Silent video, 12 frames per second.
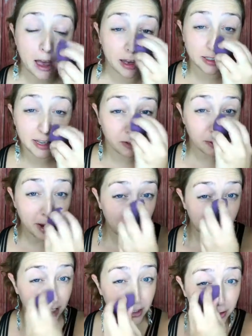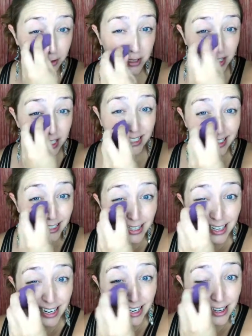How's everybody doing
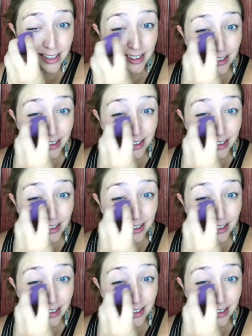today?